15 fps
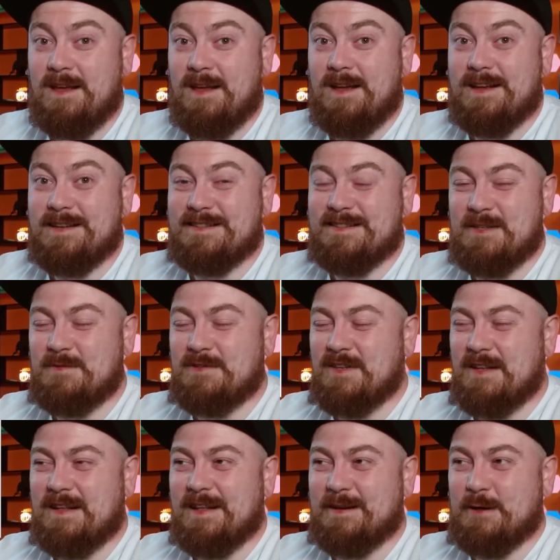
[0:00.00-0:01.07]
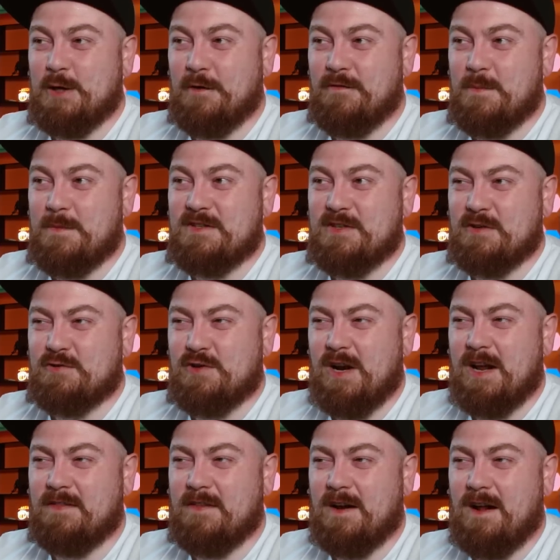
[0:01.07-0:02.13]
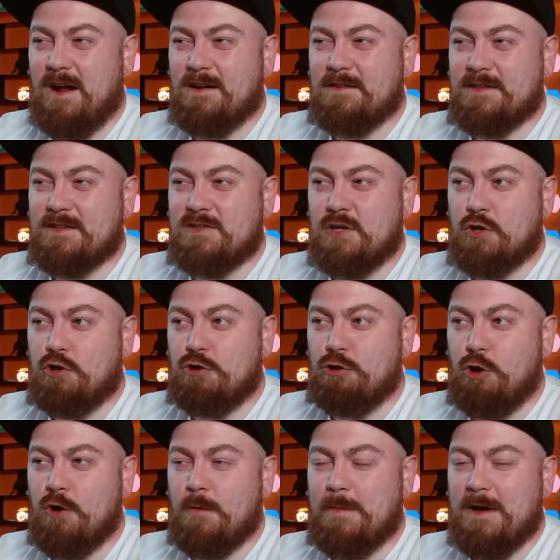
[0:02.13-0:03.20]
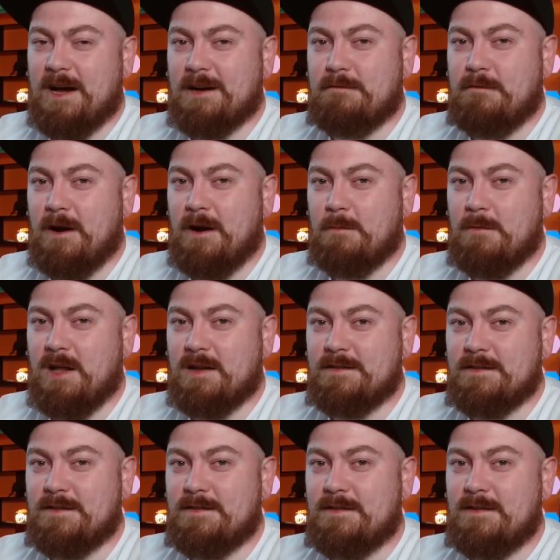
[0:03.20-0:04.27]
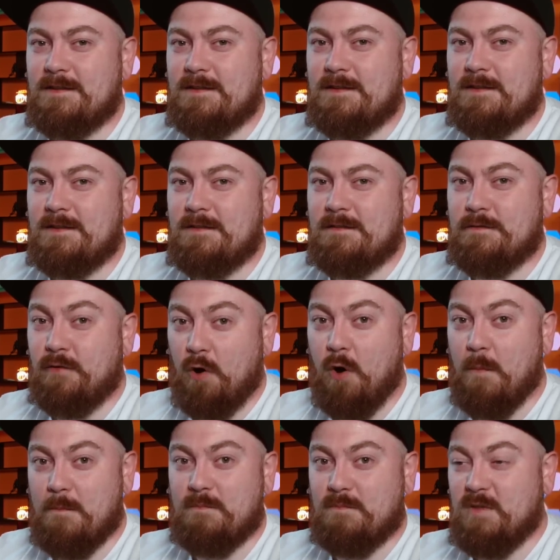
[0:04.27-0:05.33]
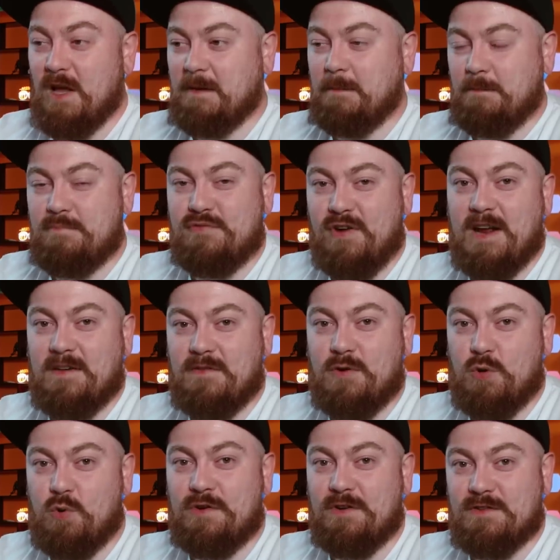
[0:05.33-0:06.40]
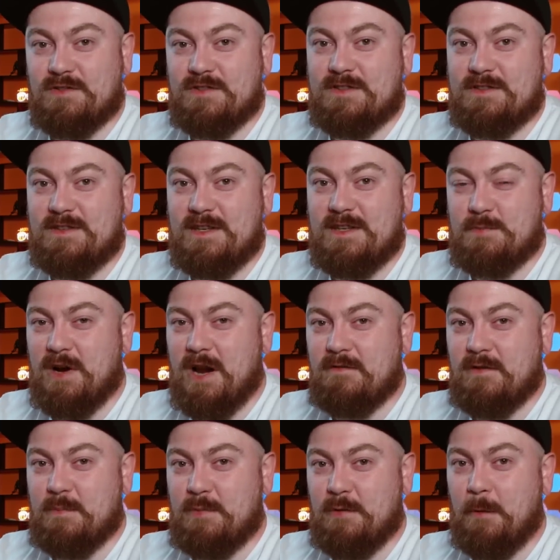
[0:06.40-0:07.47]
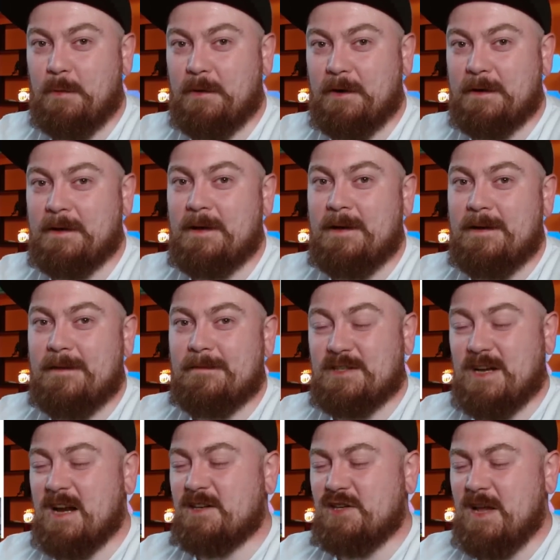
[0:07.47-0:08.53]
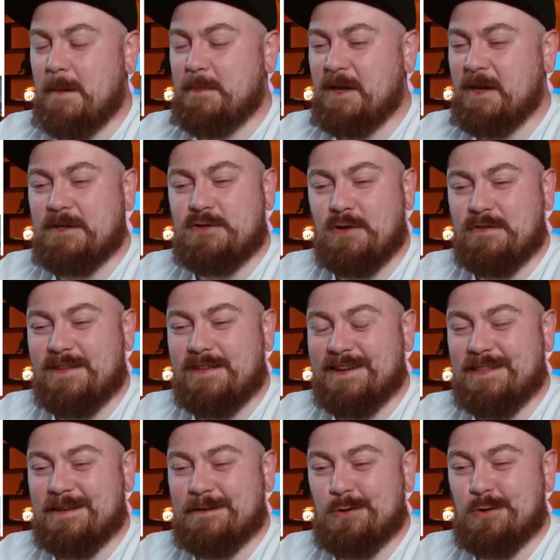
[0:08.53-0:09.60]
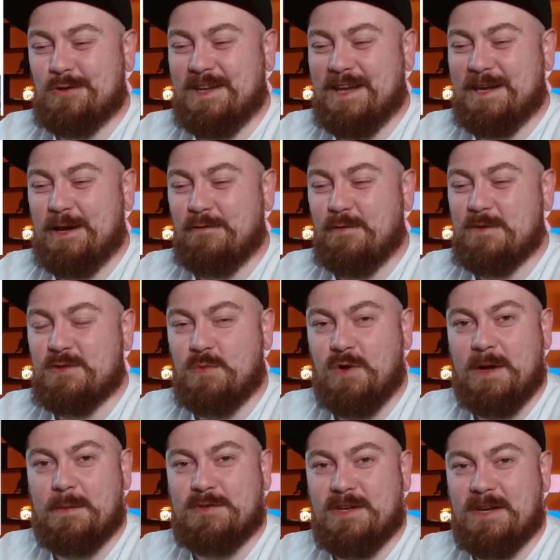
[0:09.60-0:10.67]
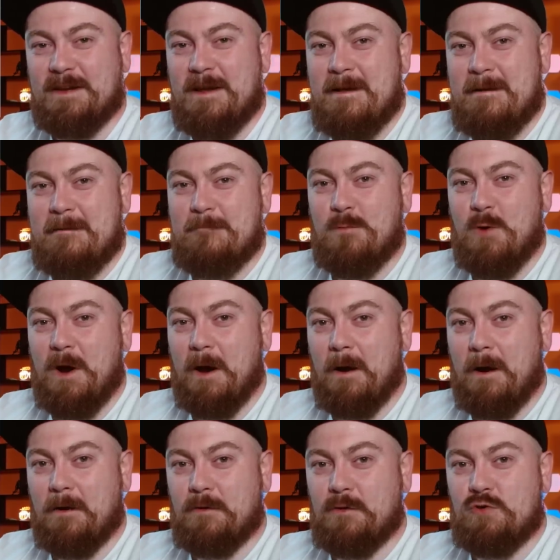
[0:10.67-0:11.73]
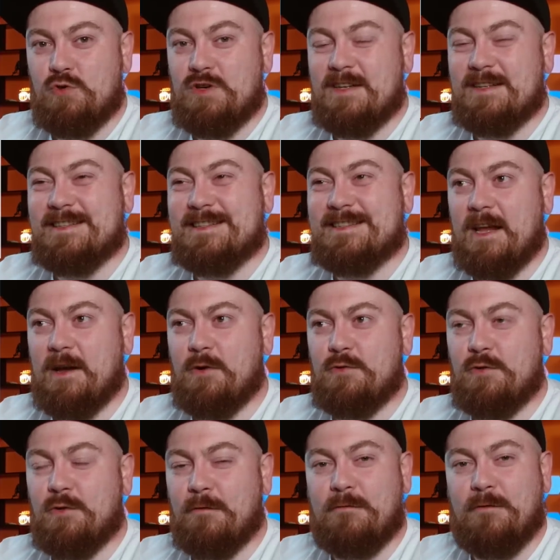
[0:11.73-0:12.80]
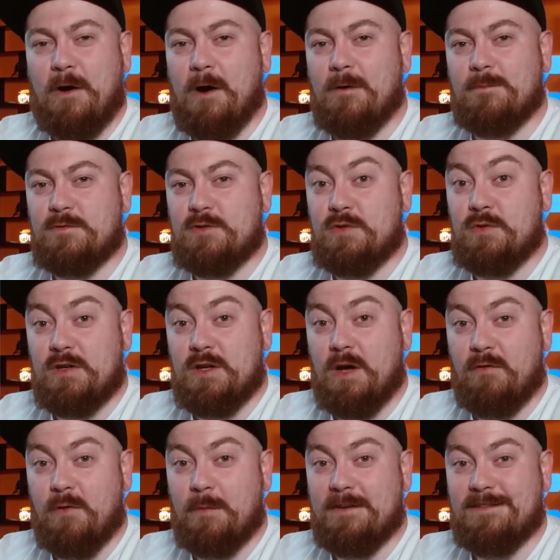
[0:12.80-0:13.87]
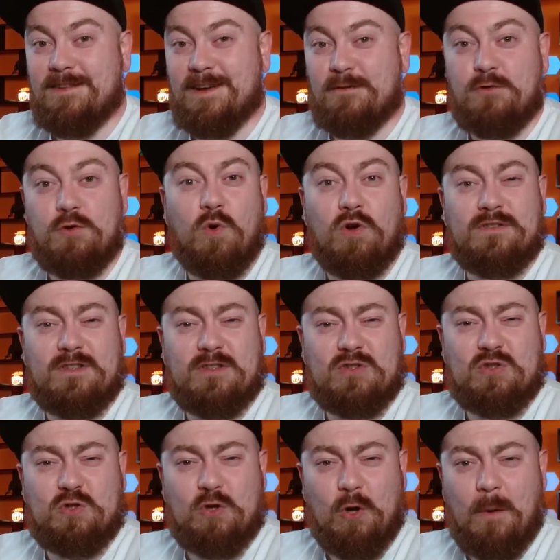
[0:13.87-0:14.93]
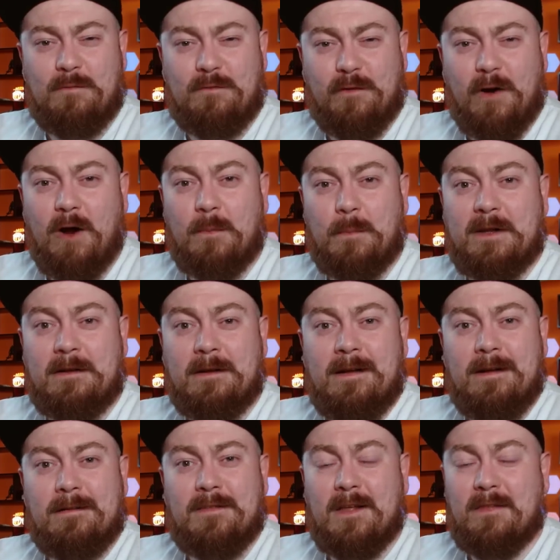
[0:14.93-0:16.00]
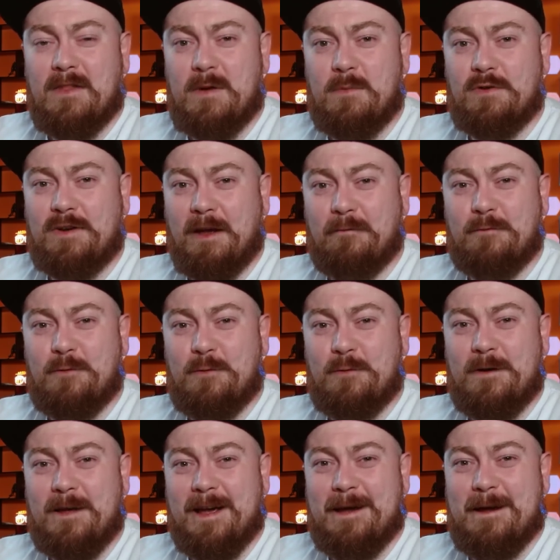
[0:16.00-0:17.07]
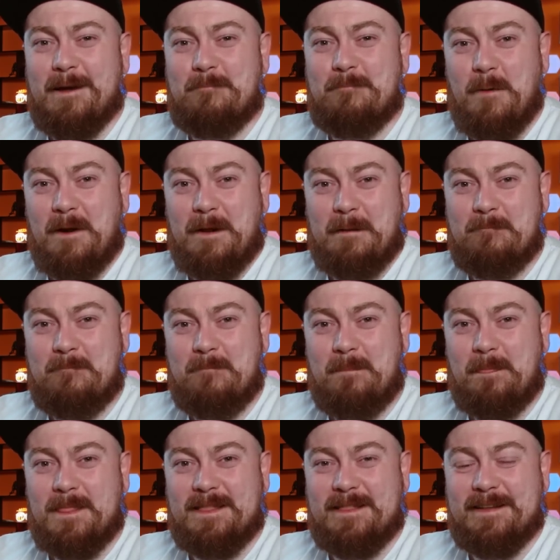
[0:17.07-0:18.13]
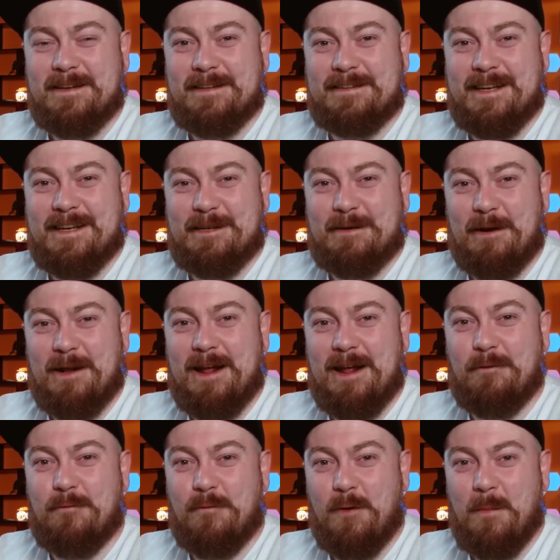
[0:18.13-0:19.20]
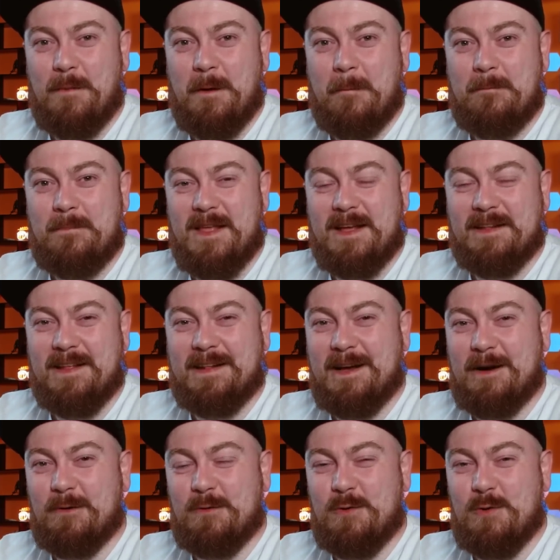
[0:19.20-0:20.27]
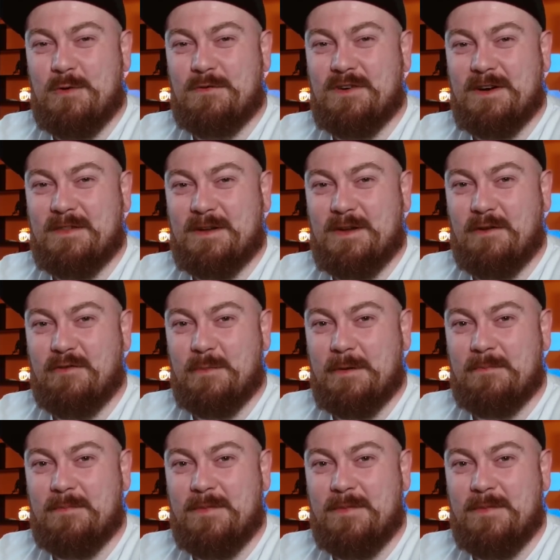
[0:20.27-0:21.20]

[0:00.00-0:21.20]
It seems that governments are trying their hardest to claw back farmland from like private owners as private property. There's actually a page on like the UK government's website where you can sell your farm to the government. If you want to stop farming, then they will give you money to take your land from you, and then that'll go over to the government.